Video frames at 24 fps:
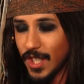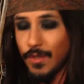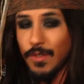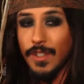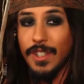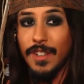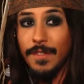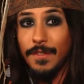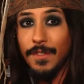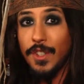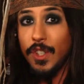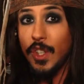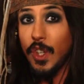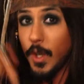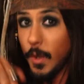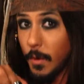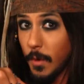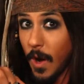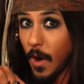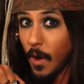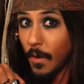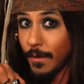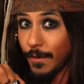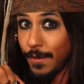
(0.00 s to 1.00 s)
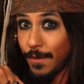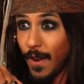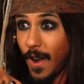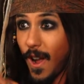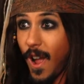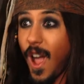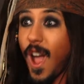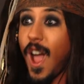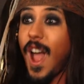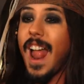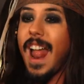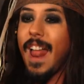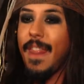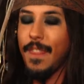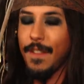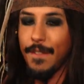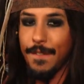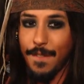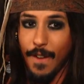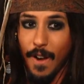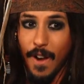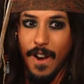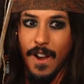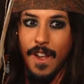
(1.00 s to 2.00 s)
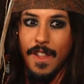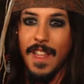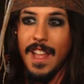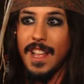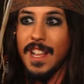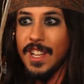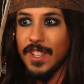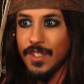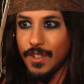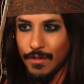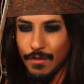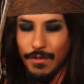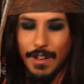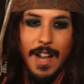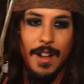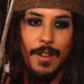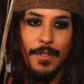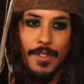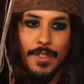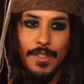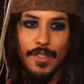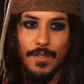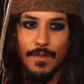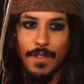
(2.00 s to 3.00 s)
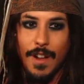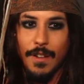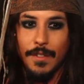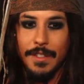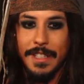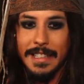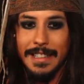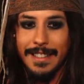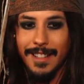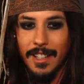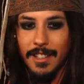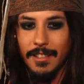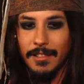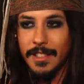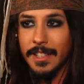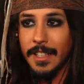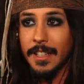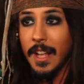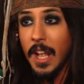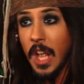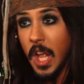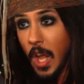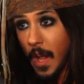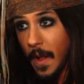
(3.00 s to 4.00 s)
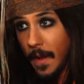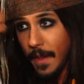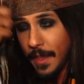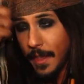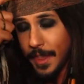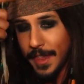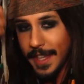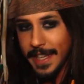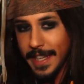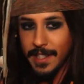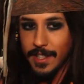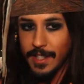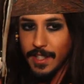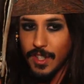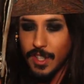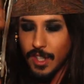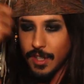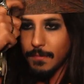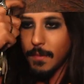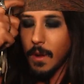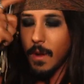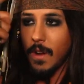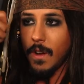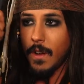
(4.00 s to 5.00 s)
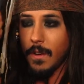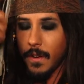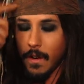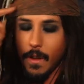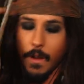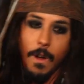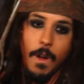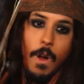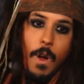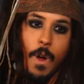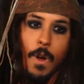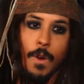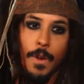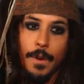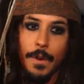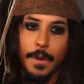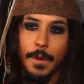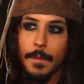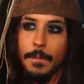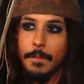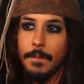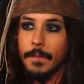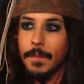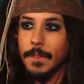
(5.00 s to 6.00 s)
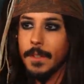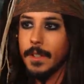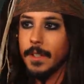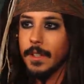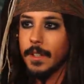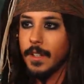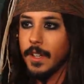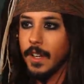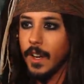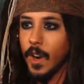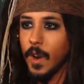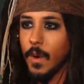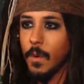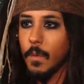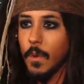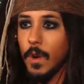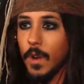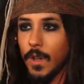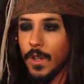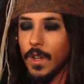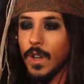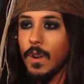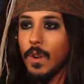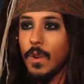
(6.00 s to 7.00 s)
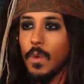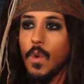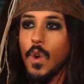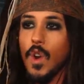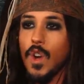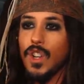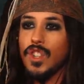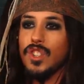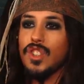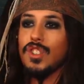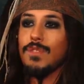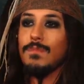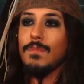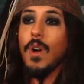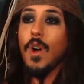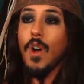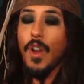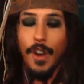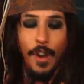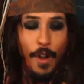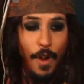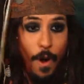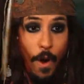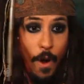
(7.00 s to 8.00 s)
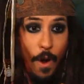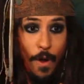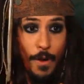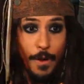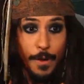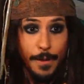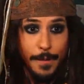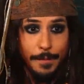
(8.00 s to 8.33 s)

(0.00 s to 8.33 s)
rid of you on fire and the fire that is around the surrounding area. Think smart, not hard. No, work smart, not hard.